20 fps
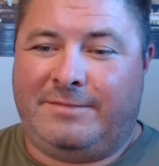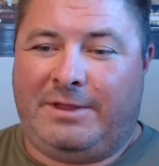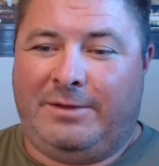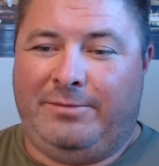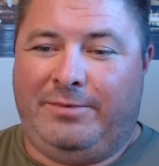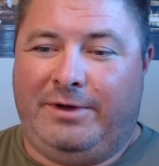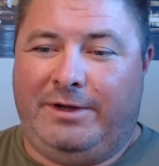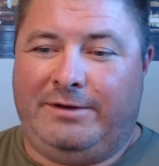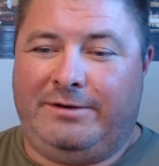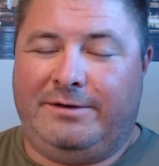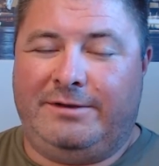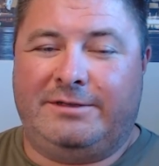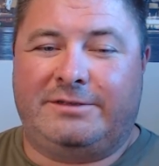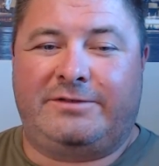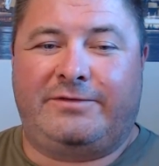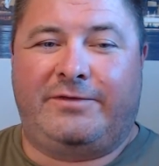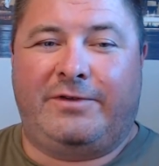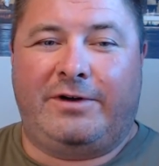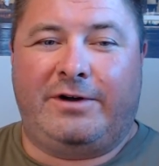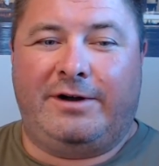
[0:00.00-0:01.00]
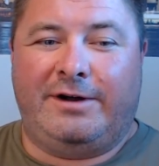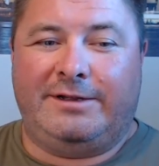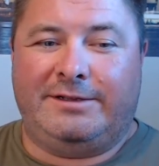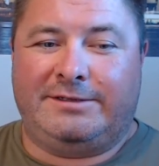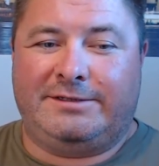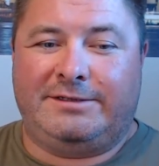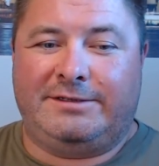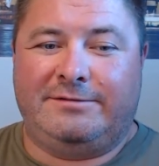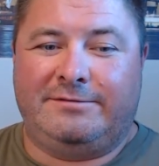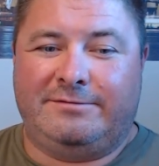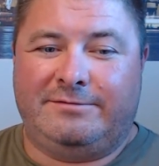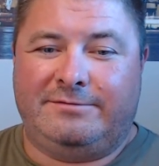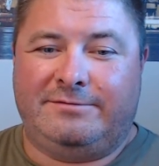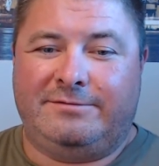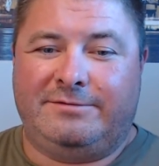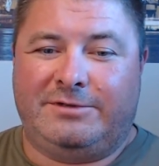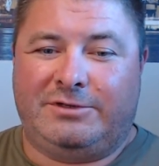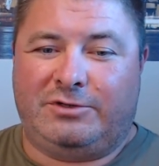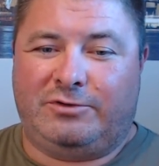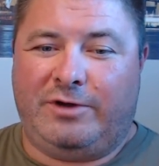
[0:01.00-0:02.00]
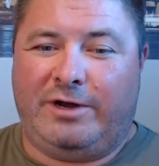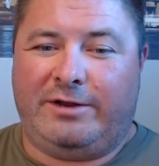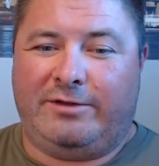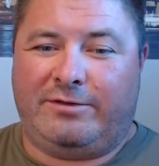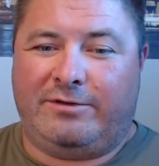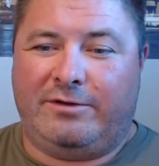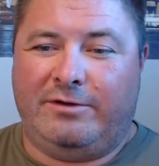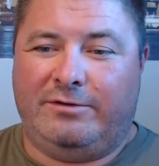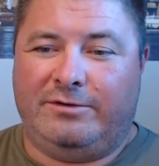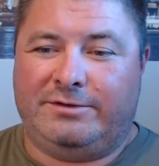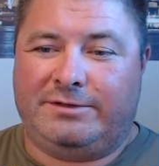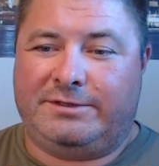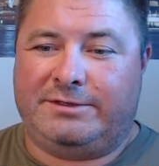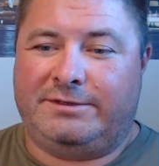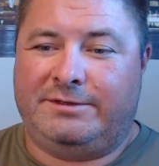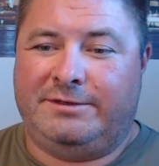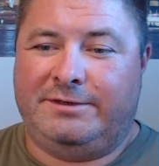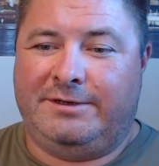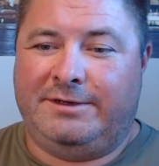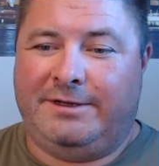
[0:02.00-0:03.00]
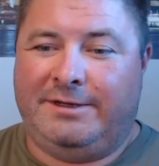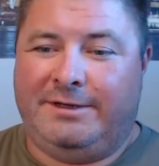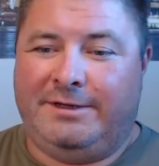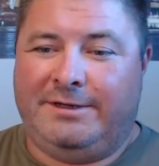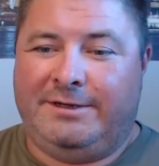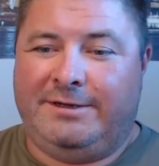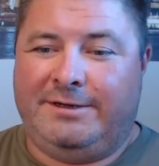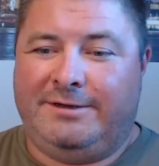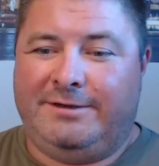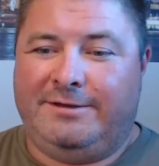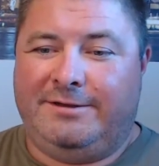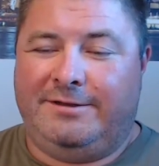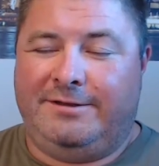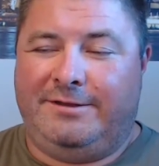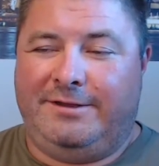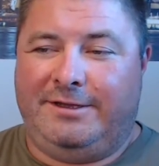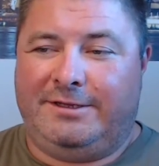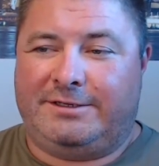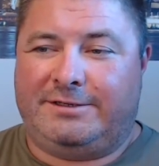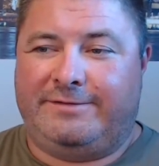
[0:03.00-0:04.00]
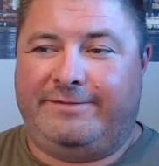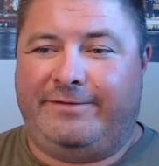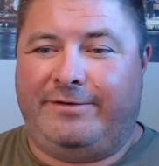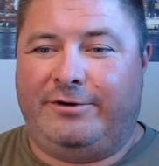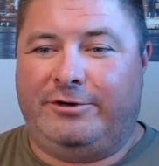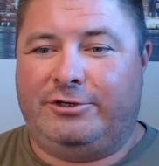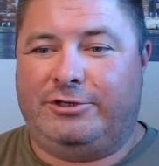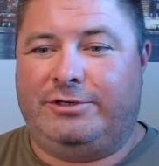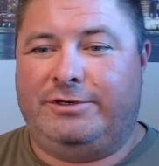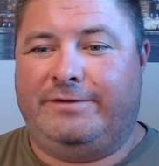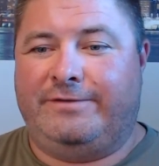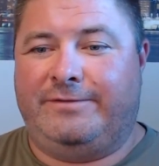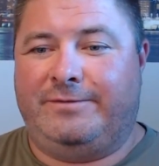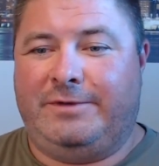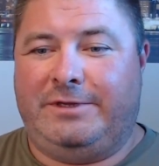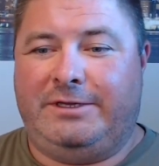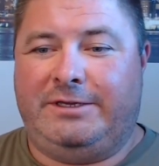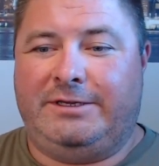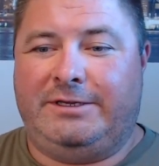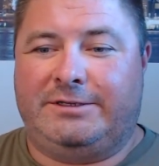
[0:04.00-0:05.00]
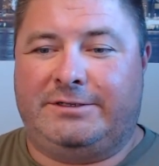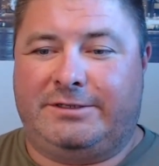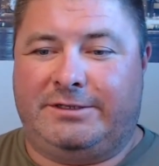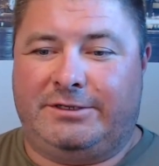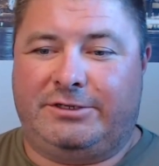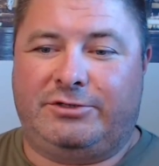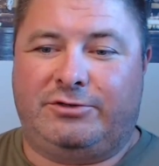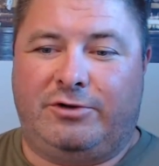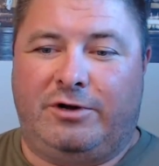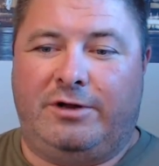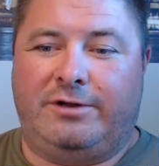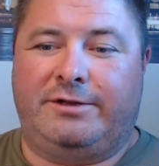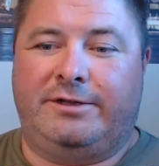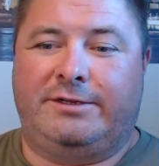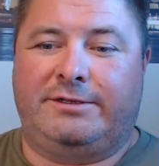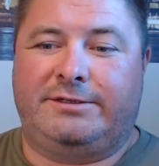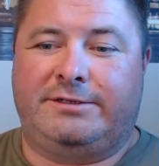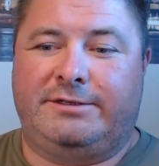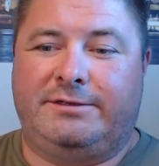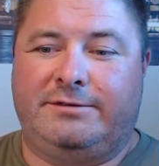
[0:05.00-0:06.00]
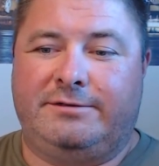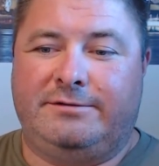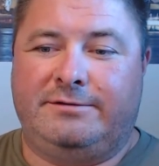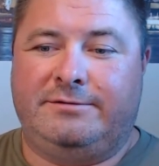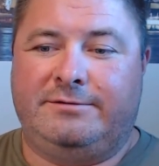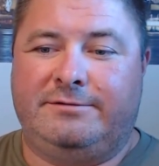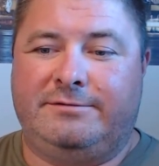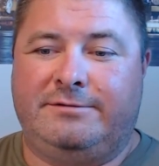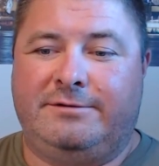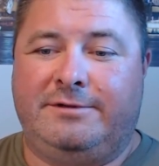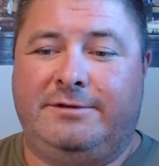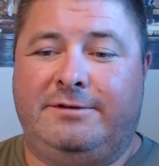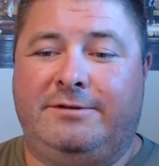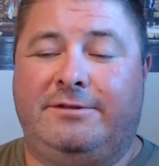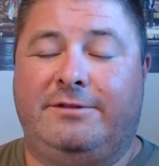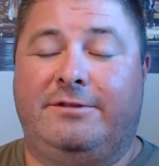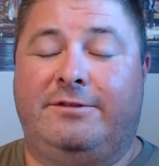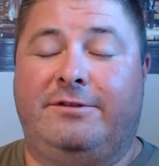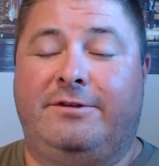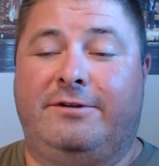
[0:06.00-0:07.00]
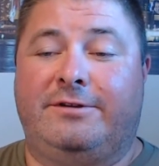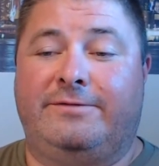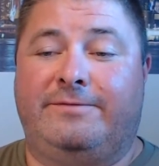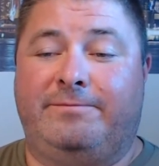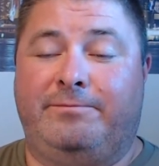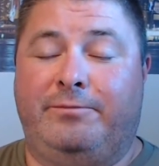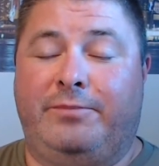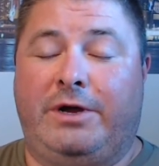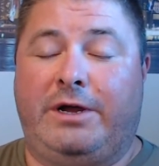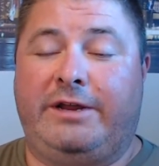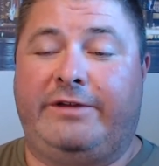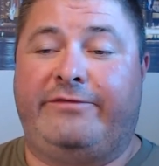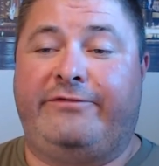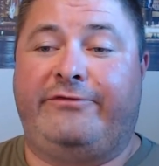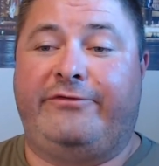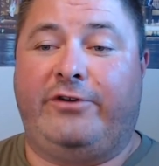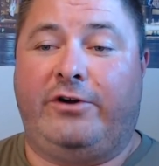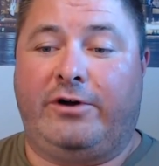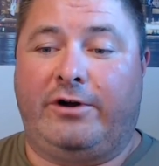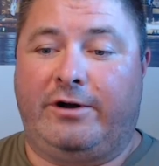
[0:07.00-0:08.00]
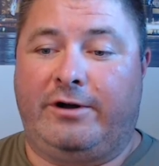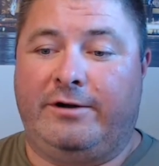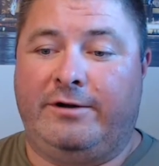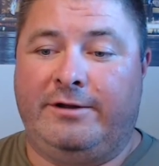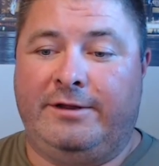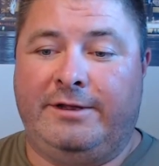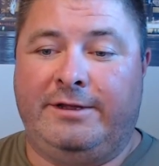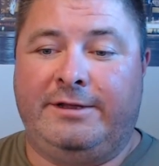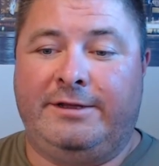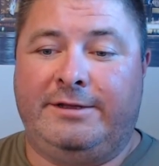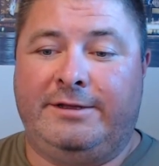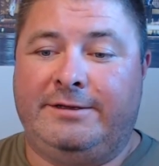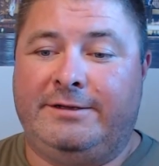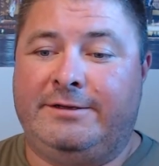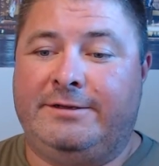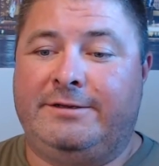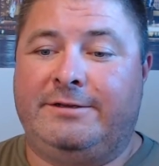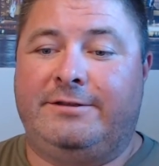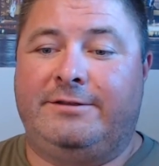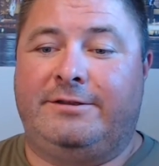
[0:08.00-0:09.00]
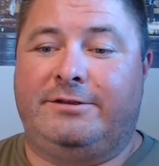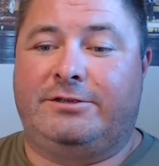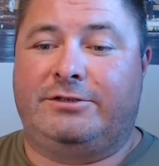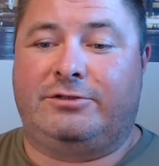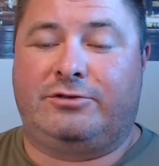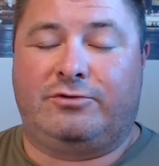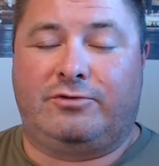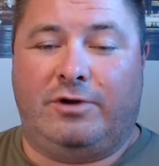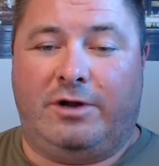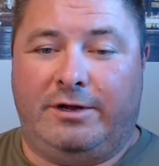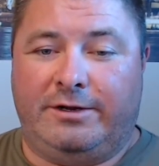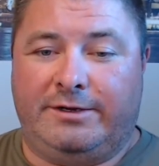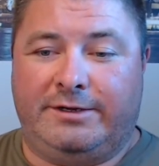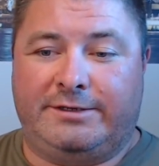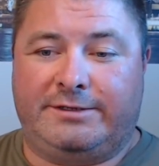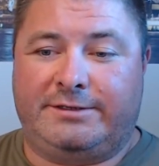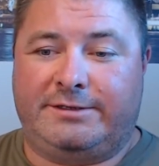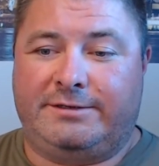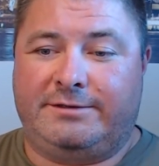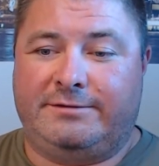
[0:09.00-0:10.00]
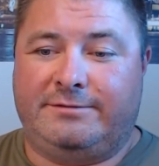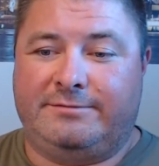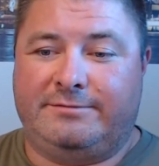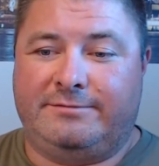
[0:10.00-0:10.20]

But as far as strength goes, this version of me is the strongest. By far the strongest.